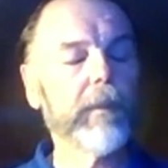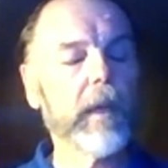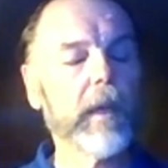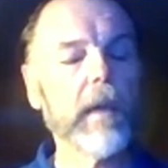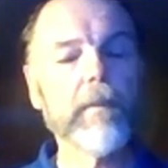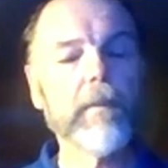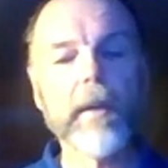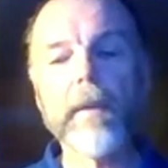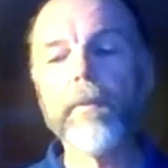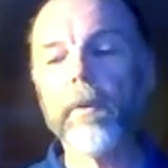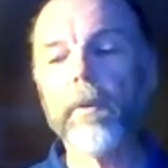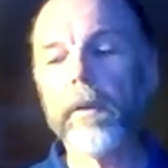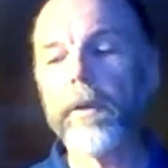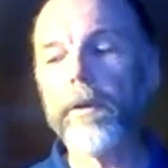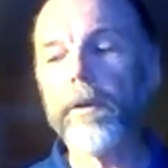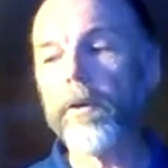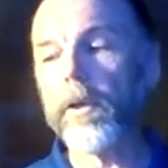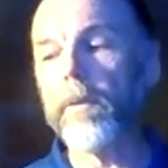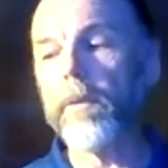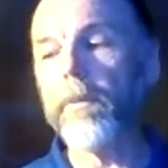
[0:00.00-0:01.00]
key people
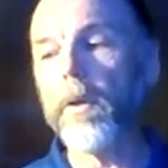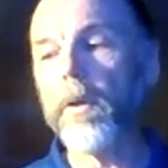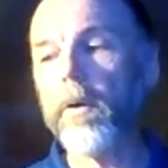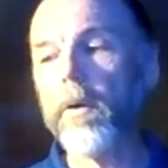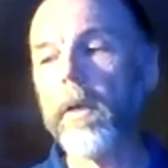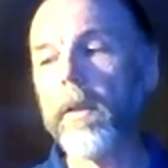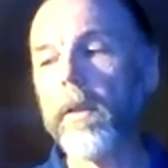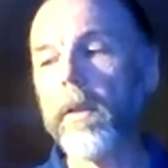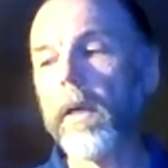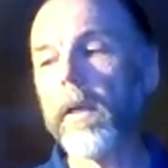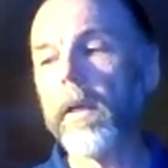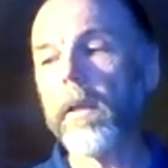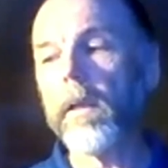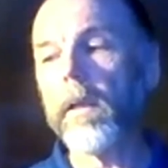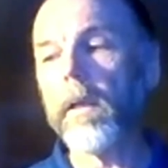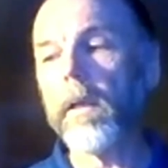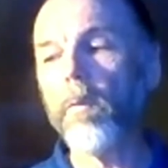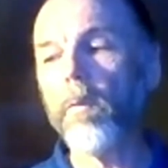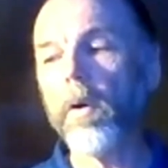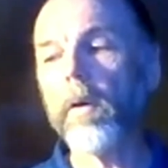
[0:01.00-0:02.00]
in your community
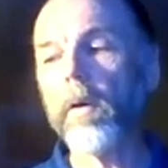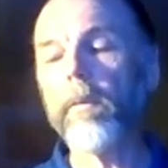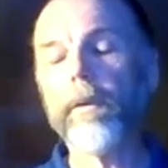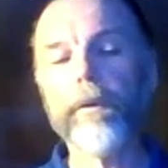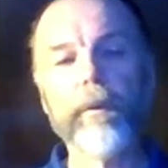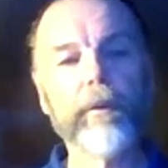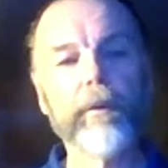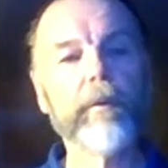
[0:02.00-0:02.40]
that can work with